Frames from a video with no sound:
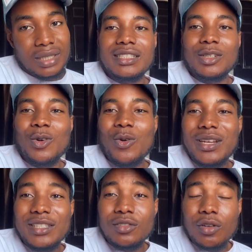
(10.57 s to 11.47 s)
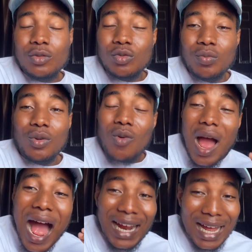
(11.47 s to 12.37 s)
The goal is not to blow
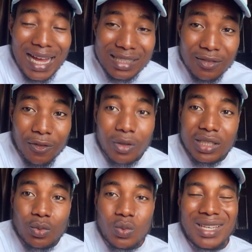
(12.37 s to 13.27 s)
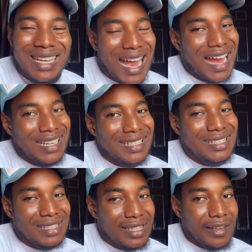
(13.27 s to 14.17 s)
account for the week and this
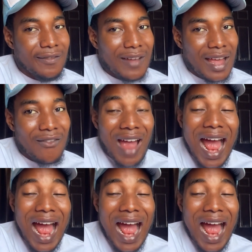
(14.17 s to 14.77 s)
is day 5